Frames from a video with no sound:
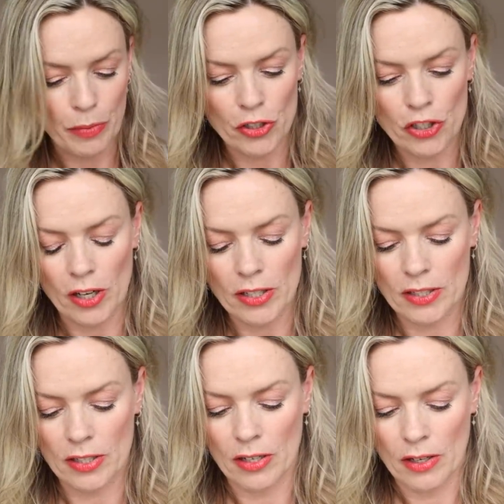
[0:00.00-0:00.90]
But
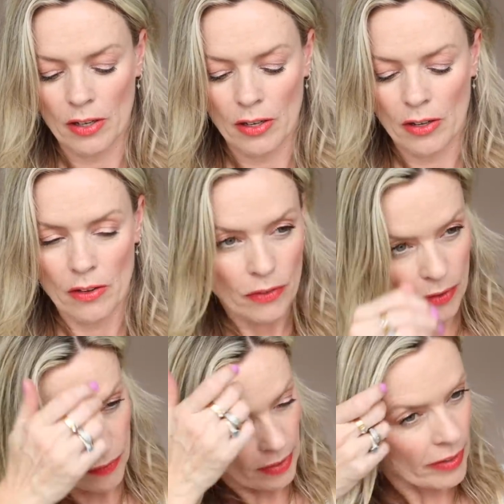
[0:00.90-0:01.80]
just for
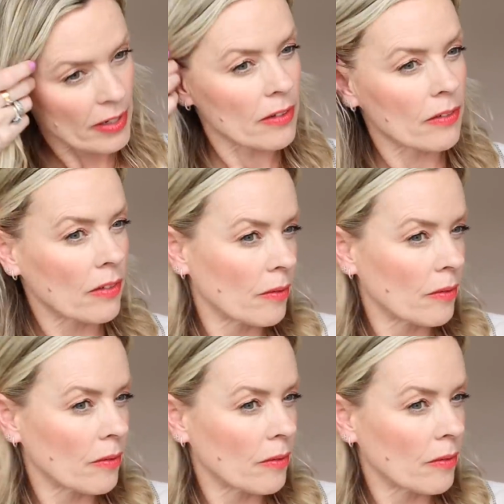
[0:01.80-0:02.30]
a very,